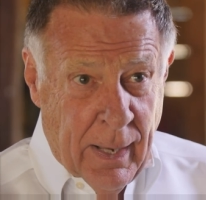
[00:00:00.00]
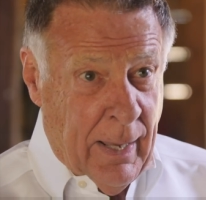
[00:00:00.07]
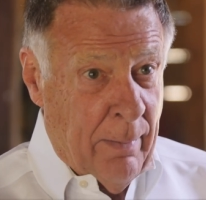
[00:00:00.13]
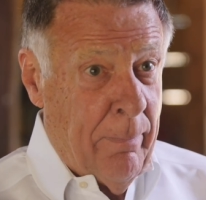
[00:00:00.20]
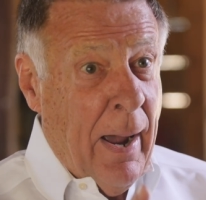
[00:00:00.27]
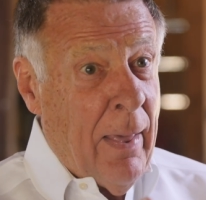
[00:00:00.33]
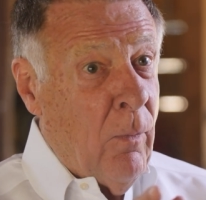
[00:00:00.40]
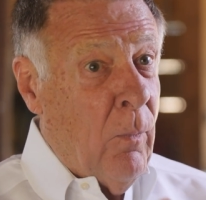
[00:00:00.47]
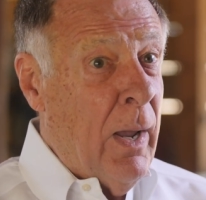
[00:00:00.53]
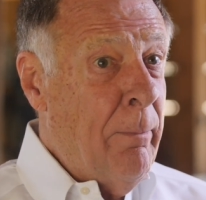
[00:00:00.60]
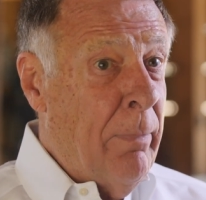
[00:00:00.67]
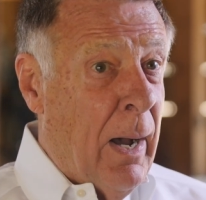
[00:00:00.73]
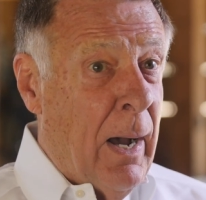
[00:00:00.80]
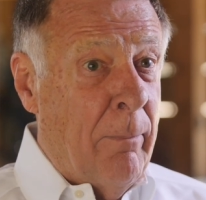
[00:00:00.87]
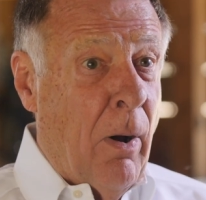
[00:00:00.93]
And by the way,
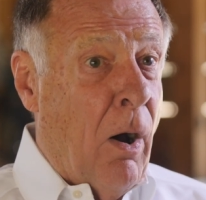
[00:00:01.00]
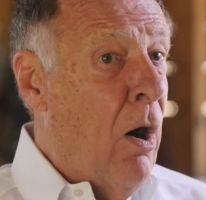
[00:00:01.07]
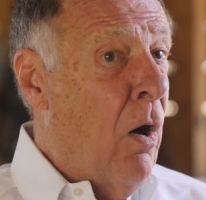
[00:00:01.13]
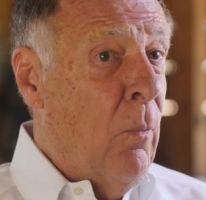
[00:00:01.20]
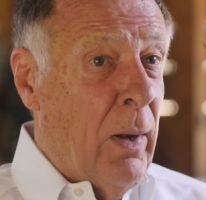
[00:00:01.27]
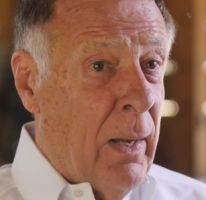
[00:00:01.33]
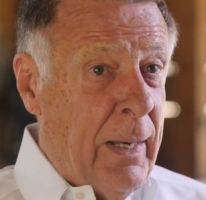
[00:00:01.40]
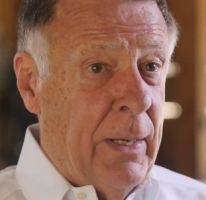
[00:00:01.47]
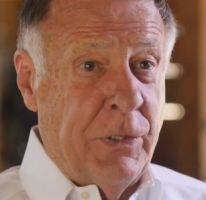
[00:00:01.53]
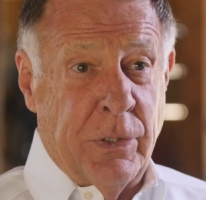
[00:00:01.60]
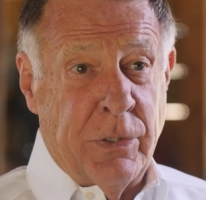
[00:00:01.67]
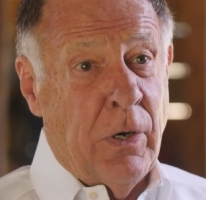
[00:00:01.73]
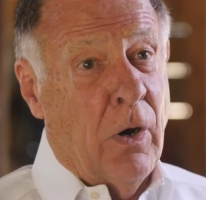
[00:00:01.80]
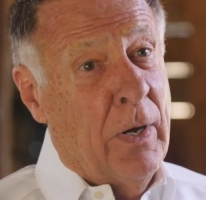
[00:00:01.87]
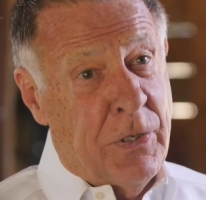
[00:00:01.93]
Bob, all
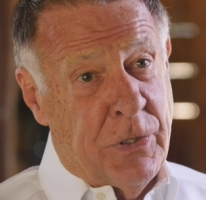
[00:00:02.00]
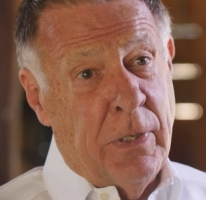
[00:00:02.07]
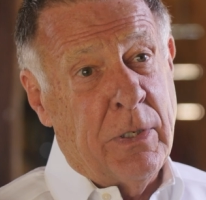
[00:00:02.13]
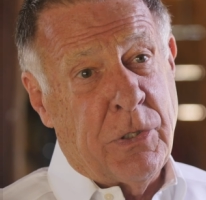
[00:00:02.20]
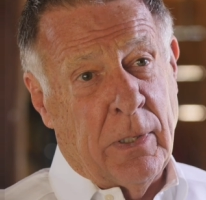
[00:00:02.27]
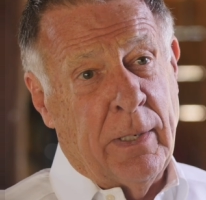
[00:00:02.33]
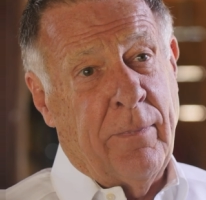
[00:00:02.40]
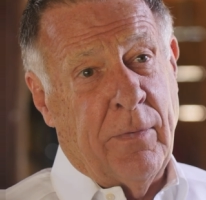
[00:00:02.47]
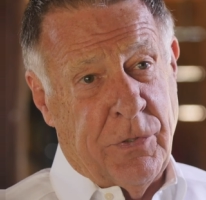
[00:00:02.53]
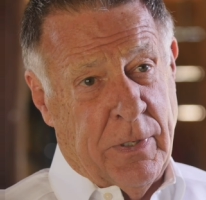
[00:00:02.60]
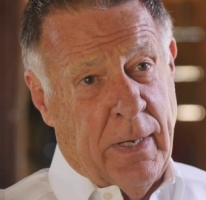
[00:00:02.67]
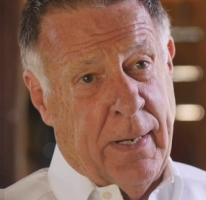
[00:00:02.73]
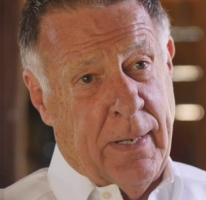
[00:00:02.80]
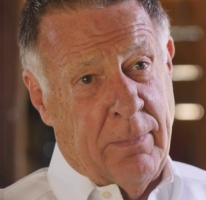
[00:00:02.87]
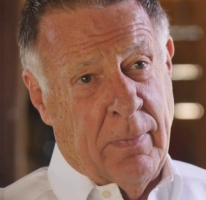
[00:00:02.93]
religions are essentially the
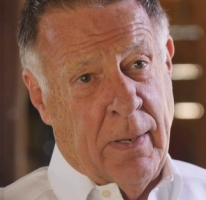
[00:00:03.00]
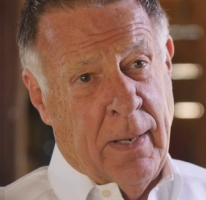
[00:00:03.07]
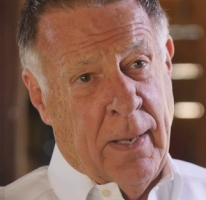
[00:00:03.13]
same.